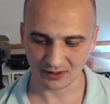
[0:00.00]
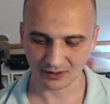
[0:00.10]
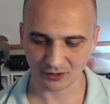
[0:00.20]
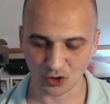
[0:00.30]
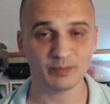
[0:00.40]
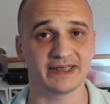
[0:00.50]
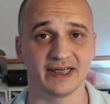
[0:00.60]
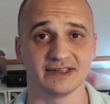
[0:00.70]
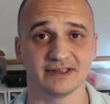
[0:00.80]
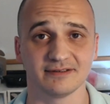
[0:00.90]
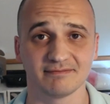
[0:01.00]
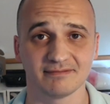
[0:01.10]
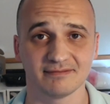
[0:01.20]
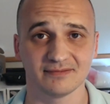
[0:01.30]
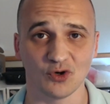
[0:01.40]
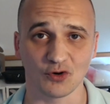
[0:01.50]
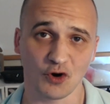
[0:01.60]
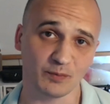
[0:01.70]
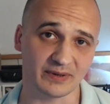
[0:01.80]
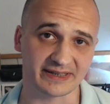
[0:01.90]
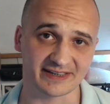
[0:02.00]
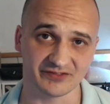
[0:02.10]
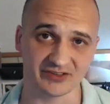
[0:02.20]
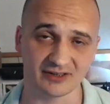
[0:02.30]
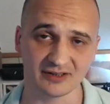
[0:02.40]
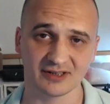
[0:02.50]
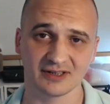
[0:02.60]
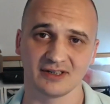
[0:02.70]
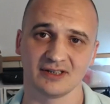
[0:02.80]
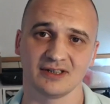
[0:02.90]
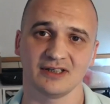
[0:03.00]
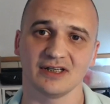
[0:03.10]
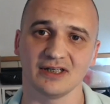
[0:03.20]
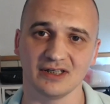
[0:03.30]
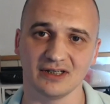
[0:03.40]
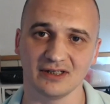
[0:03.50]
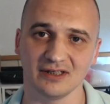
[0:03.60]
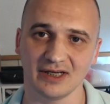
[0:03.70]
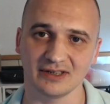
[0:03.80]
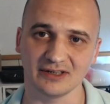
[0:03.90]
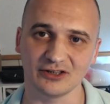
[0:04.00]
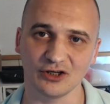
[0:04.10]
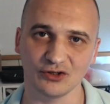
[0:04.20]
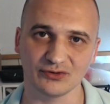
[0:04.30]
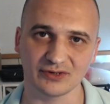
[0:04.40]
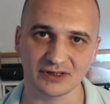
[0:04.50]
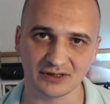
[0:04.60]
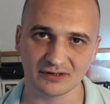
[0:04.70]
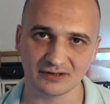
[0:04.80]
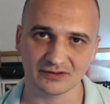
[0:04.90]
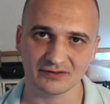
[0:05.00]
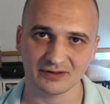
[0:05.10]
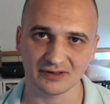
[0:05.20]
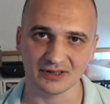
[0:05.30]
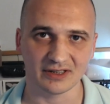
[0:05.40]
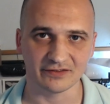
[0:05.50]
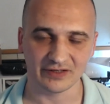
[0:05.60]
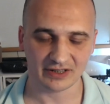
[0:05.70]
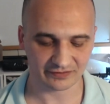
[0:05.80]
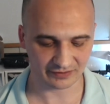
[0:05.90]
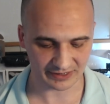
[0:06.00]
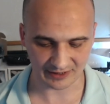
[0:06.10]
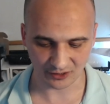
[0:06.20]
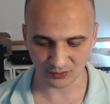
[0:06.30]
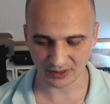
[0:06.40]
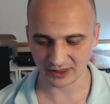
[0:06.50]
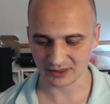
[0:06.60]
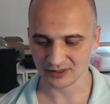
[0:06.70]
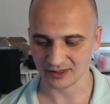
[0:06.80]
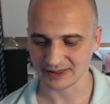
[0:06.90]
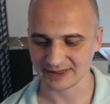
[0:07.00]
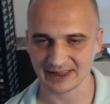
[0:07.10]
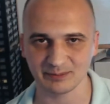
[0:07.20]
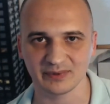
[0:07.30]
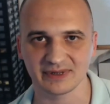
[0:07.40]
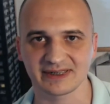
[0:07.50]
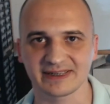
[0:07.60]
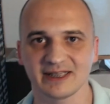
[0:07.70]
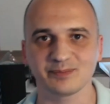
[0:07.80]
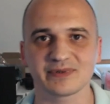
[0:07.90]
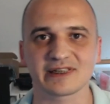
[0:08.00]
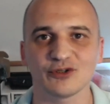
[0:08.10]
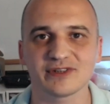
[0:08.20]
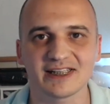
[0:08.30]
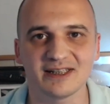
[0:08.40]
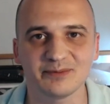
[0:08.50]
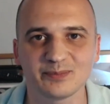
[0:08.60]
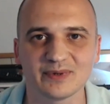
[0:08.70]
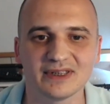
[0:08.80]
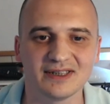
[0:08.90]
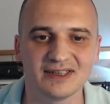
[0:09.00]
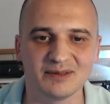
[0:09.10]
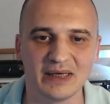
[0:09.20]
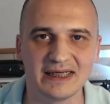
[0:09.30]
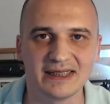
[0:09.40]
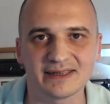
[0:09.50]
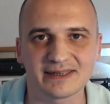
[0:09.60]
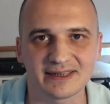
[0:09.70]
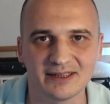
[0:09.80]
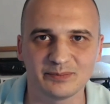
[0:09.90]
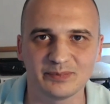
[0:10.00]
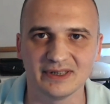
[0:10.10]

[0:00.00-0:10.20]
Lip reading: complicated or complex even, and it goes very, very slowly, slow step by little step,